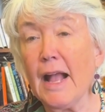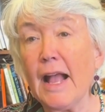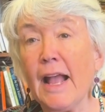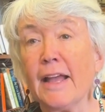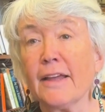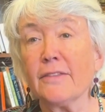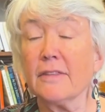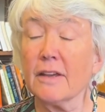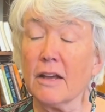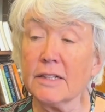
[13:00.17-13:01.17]
And
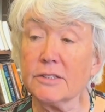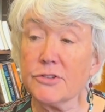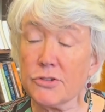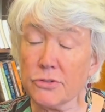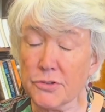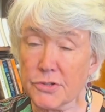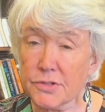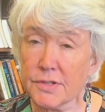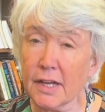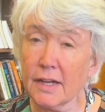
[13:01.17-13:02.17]
they got
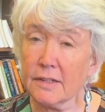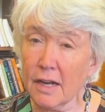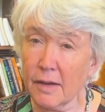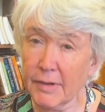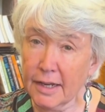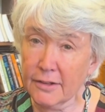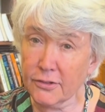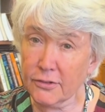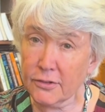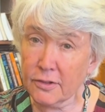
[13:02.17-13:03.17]
churches, they got
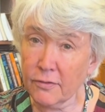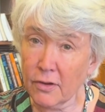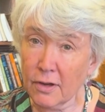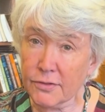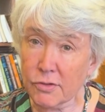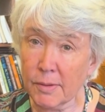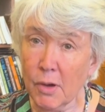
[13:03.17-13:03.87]
denominations involved. So I'm